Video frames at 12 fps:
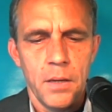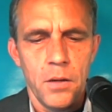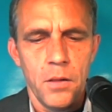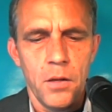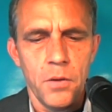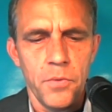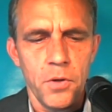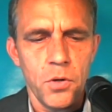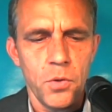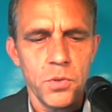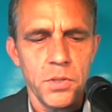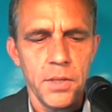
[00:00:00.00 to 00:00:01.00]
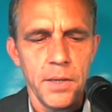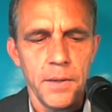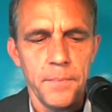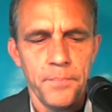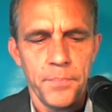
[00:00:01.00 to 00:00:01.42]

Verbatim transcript: along the coast there.